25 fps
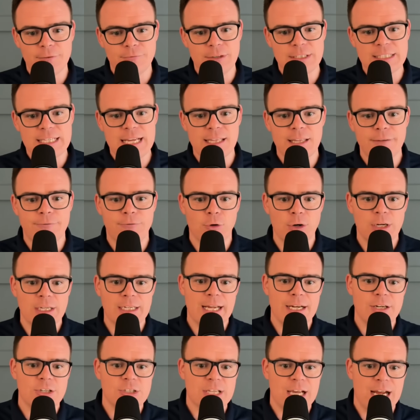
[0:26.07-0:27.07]
daily
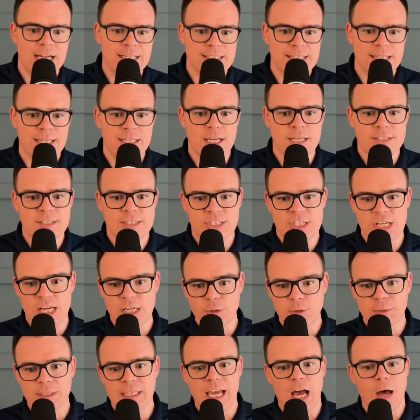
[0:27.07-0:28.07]
49ers content. It does
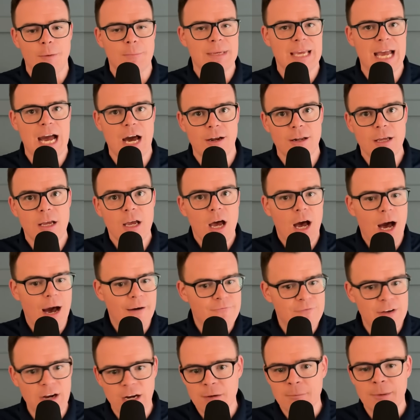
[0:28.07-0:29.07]
genuinely help me out. I
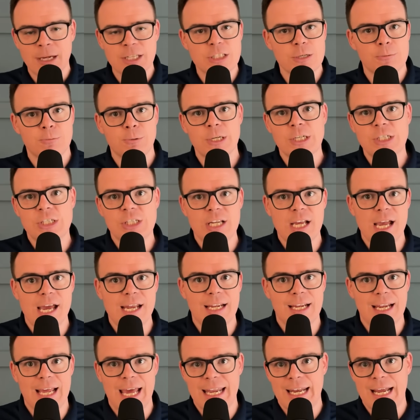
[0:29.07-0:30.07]
very much appreciate
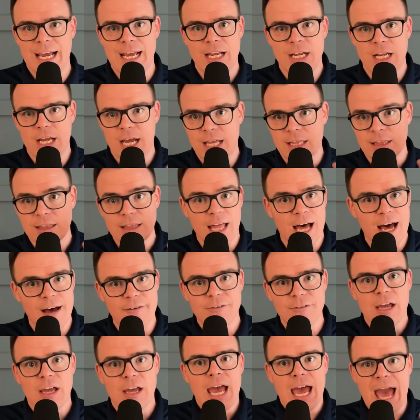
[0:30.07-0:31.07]
it. And I love
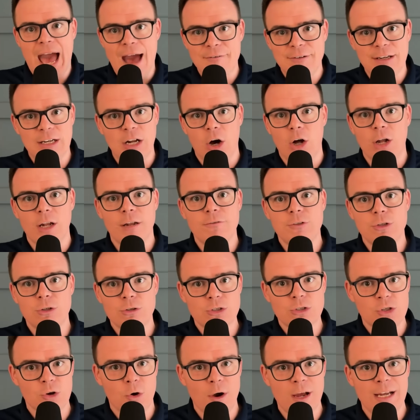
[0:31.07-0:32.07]
having all of you
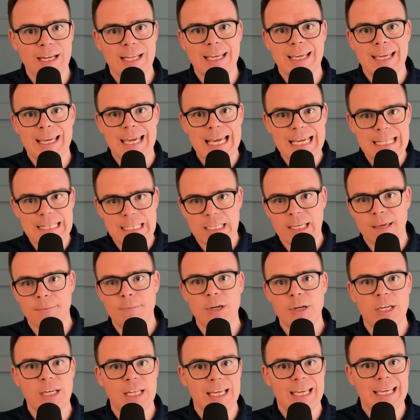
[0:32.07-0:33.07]
joining in the
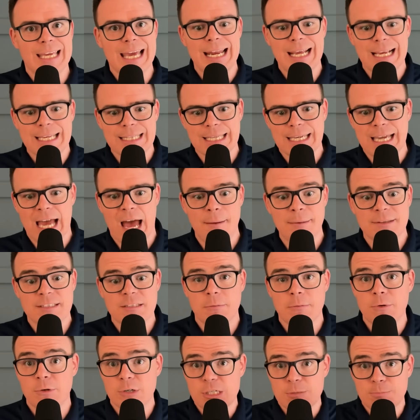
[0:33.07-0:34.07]
community, getting in the comments.
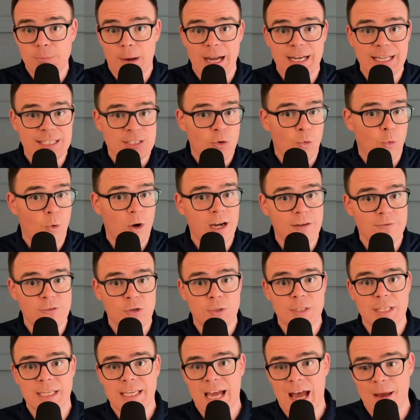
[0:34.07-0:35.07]
We'll be responding to one of you
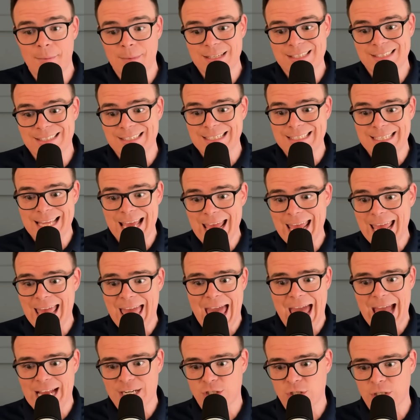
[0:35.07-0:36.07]
in the comments today,
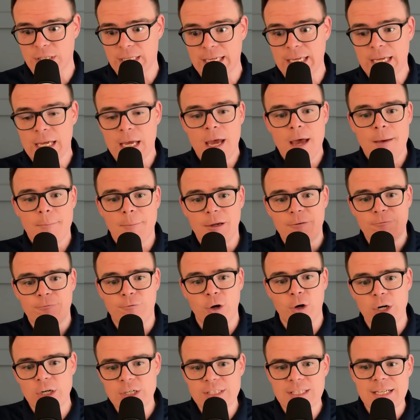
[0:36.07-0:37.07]
actually. But
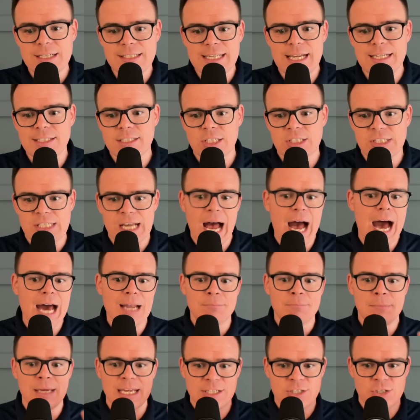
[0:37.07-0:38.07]
first, let's get to Todd
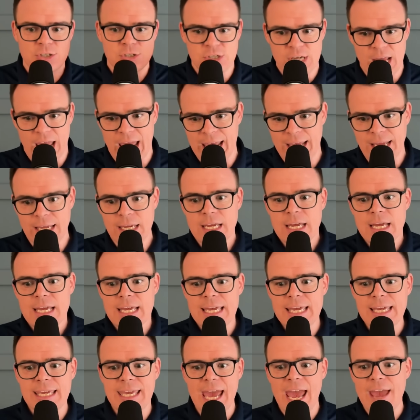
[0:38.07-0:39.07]
McShay.
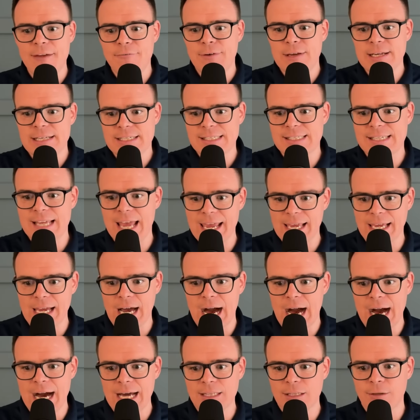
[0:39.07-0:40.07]
He gave his take
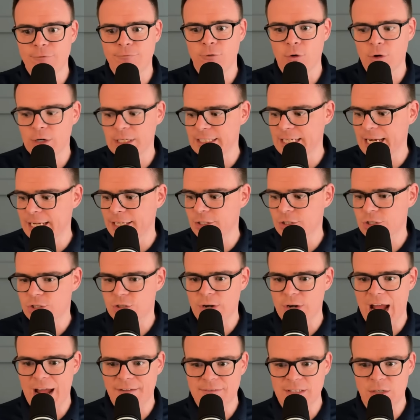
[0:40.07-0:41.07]
on the 49ers
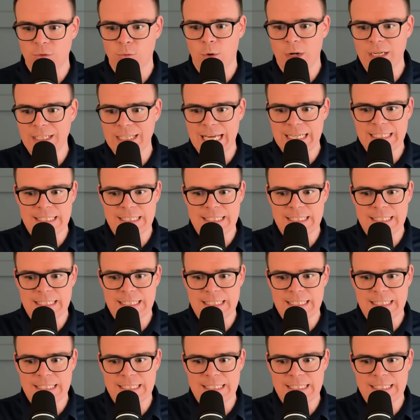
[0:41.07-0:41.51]
draft, and what he had to